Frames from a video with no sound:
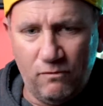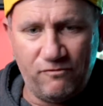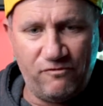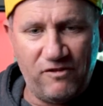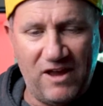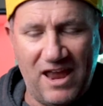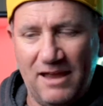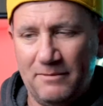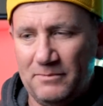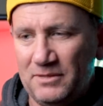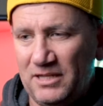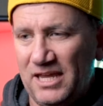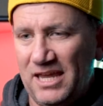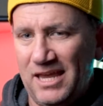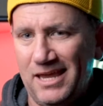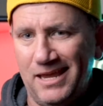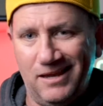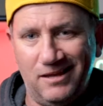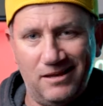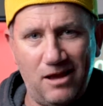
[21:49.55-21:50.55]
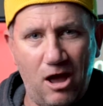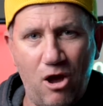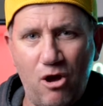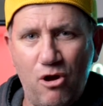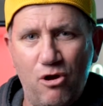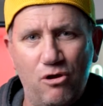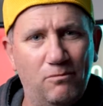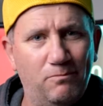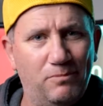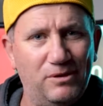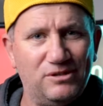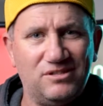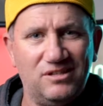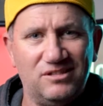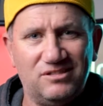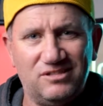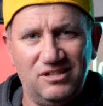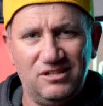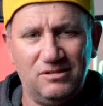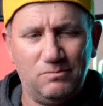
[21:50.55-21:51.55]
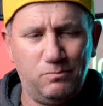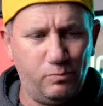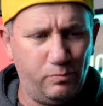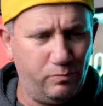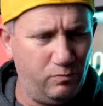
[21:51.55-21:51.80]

family-owned businesses,